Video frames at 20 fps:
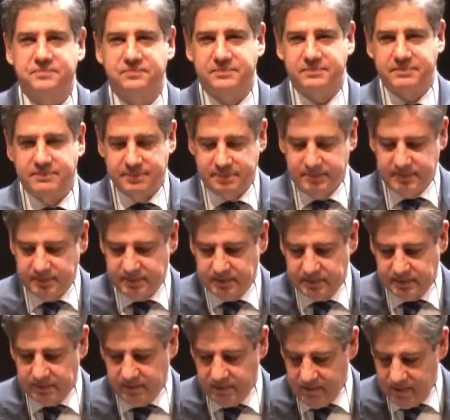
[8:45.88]

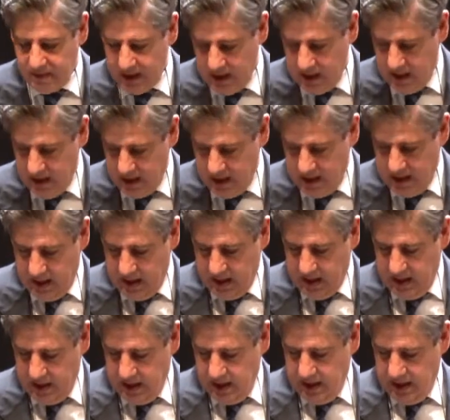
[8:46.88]

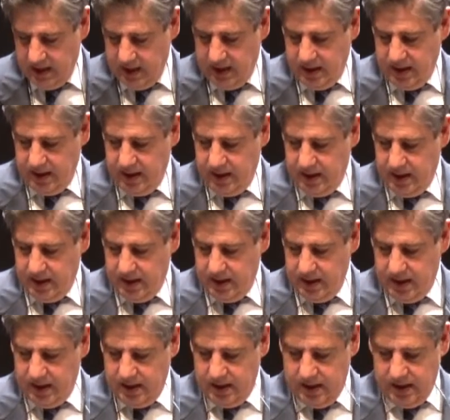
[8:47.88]

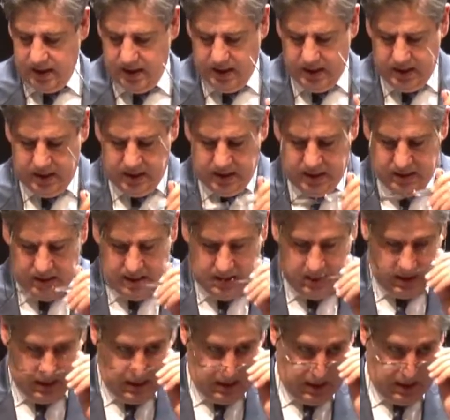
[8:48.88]
(silence)